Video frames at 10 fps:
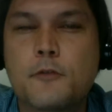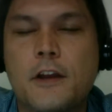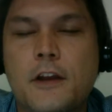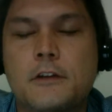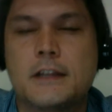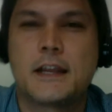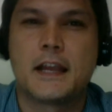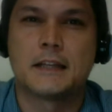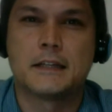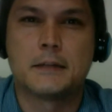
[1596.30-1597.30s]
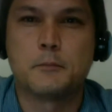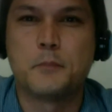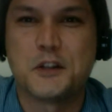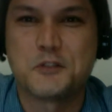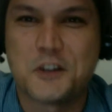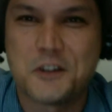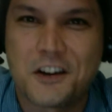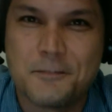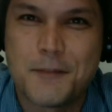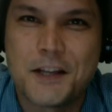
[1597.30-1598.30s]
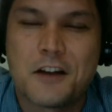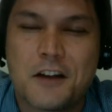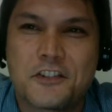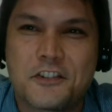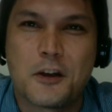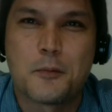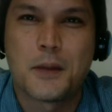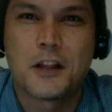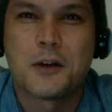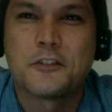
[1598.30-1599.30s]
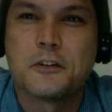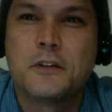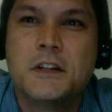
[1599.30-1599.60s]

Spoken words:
founded in Canada, but our main office is now Palo Alto.